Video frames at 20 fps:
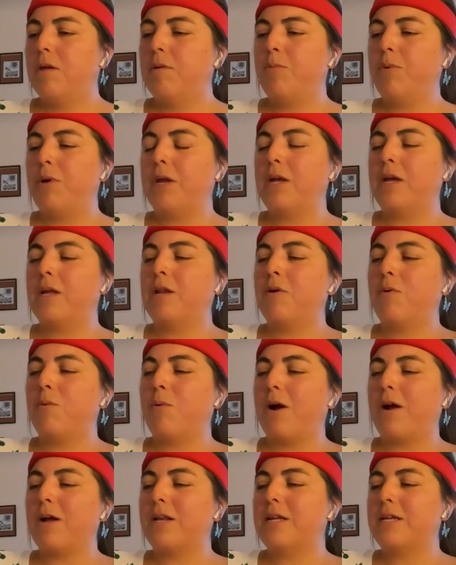Bringing
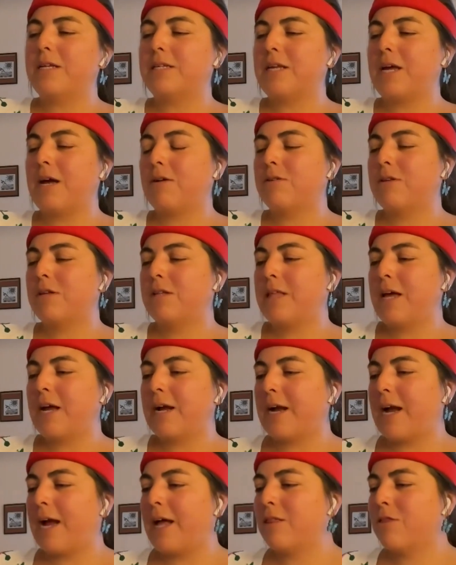awareness, how did
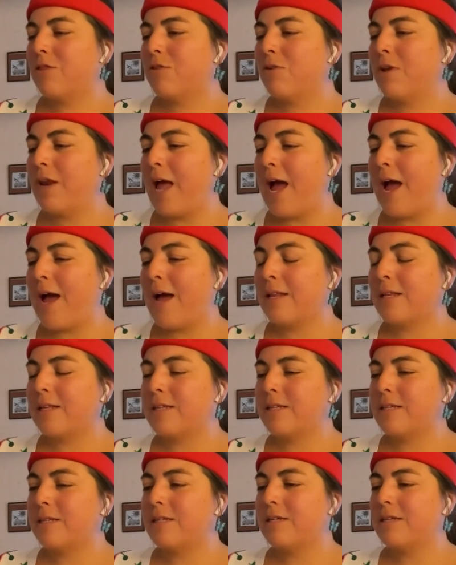that canto
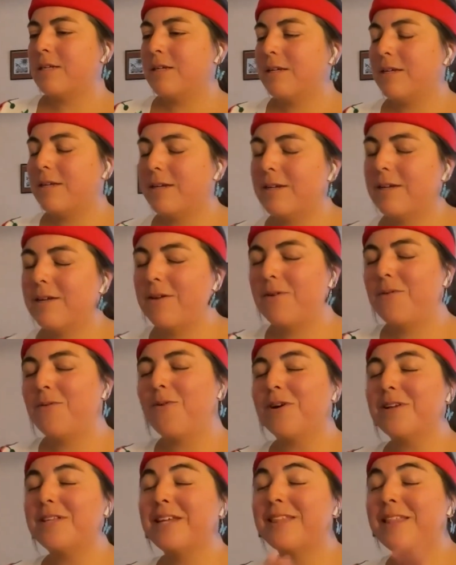land?
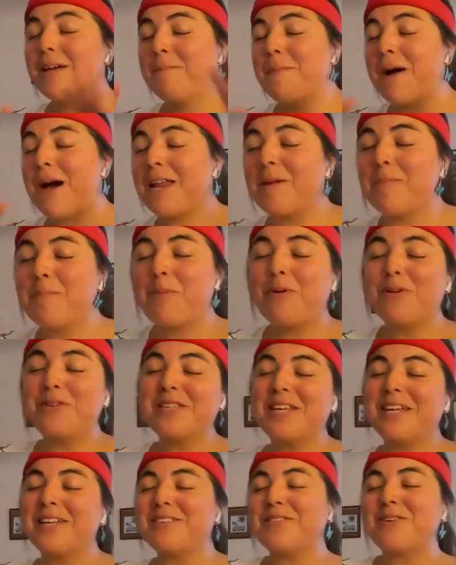Where did the
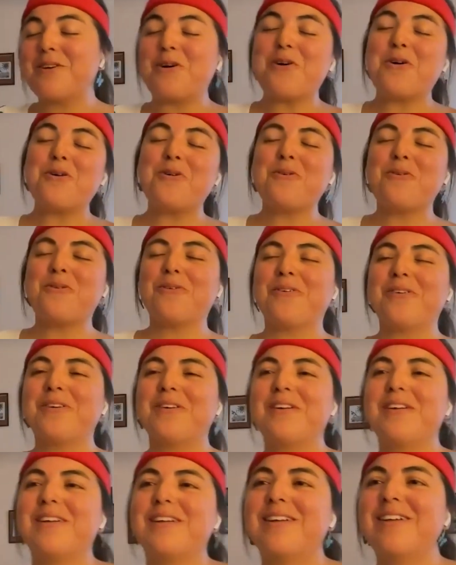mariposas go?
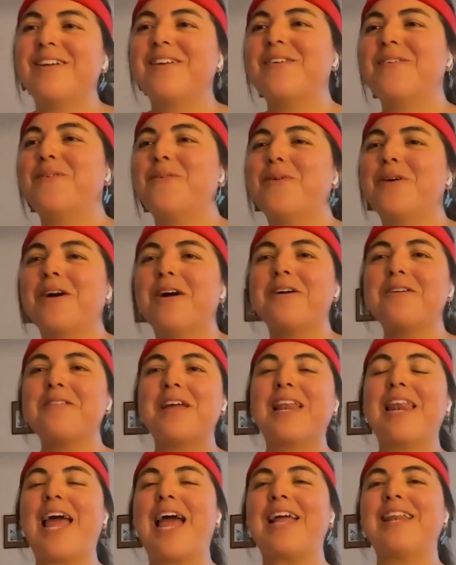Where are
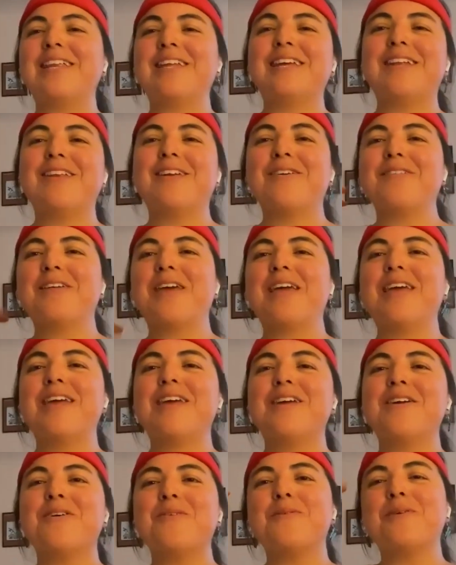they landing? Are they
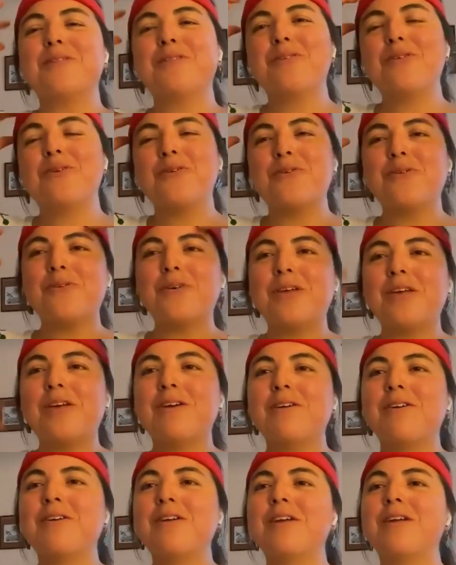here with you?
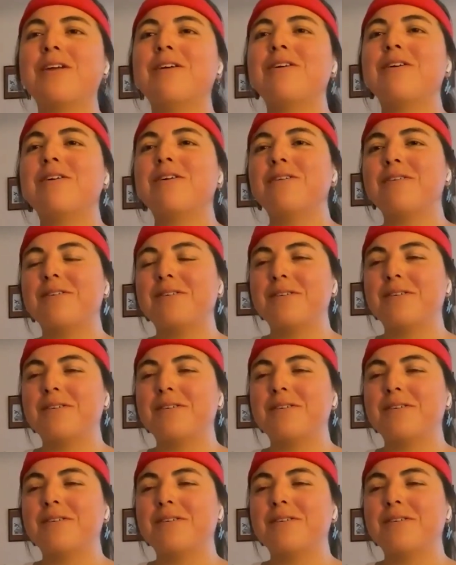Here, here.